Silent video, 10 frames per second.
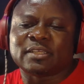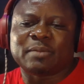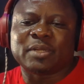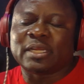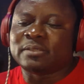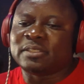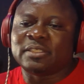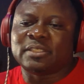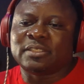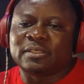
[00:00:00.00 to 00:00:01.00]

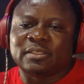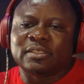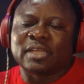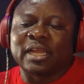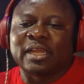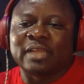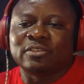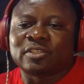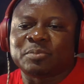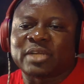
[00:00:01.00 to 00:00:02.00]
I
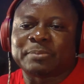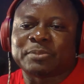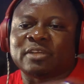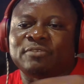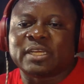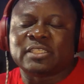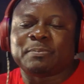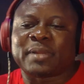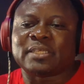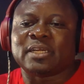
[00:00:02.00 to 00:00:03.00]
used to be Rhapsody of Reality
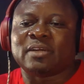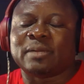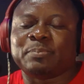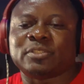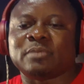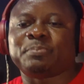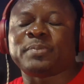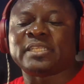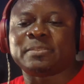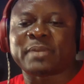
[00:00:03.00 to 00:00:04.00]
partner. I put some
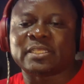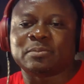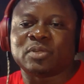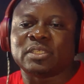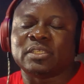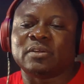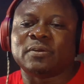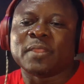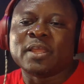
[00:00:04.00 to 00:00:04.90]
plenty money down.